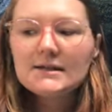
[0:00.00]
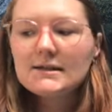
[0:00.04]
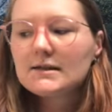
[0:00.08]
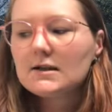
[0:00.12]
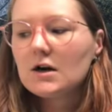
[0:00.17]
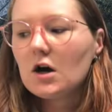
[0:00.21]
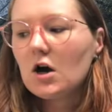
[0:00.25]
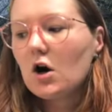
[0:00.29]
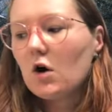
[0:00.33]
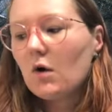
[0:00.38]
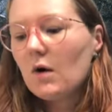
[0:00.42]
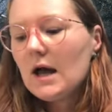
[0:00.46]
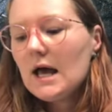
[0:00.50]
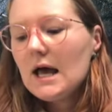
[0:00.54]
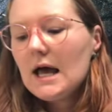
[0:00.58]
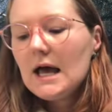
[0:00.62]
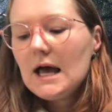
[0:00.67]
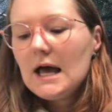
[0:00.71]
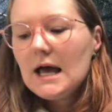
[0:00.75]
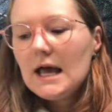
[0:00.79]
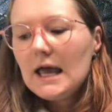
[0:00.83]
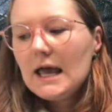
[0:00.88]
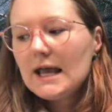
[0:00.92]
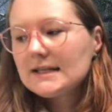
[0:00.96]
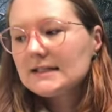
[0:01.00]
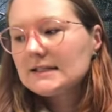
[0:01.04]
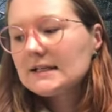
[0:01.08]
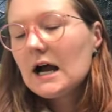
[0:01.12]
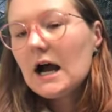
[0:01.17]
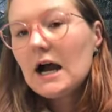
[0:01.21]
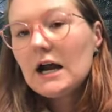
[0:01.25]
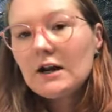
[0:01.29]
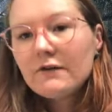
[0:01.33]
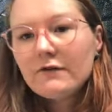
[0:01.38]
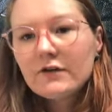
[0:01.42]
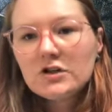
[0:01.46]
So it's
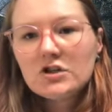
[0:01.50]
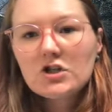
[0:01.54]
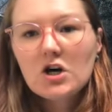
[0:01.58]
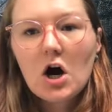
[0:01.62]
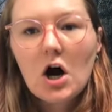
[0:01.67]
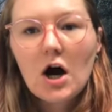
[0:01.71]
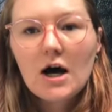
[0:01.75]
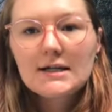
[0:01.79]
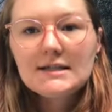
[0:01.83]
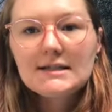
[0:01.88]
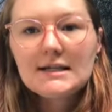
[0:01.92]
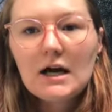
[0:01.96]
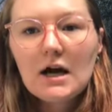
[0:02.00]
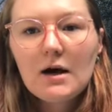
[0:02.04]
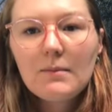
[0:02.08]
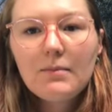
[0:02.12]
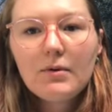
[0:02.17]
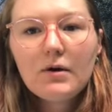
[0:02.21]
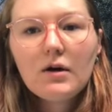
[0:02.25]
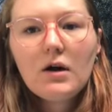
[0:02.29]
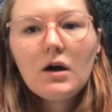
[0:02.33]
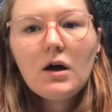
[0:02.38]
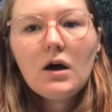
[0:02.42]
kind of a toss-up